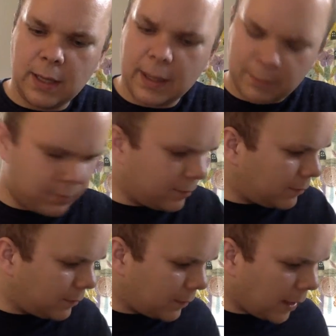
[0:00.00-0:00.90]
I,
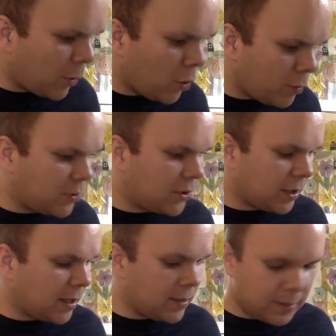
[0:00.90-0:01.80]
am almost
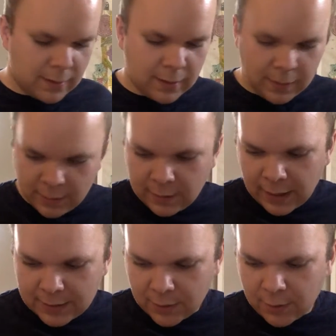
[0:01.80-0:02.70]
certain
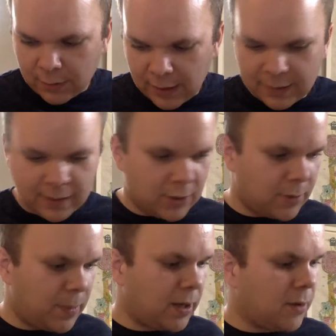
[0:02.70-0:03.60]
that's correct. It
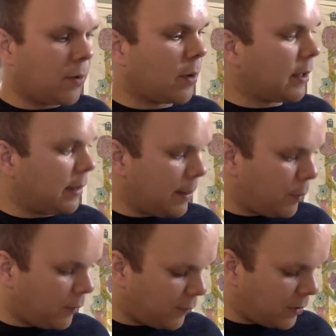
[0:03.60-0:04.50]
should be a New York
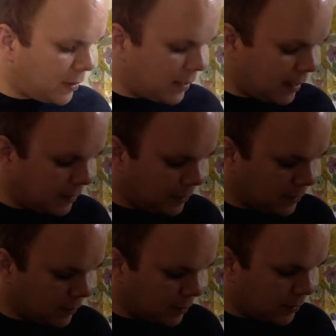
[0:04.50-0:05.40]
label for the date that
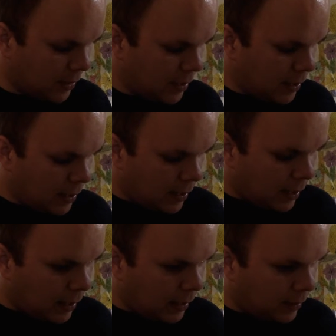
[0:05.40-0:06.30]
this was
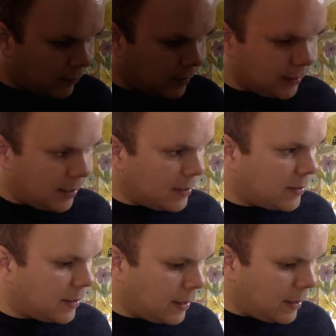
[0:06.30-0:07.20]
uh,
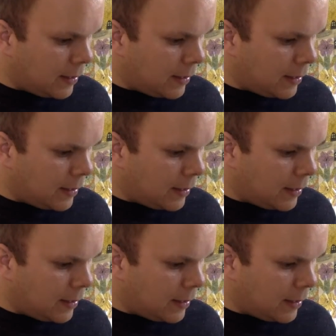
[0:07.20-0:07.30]
released.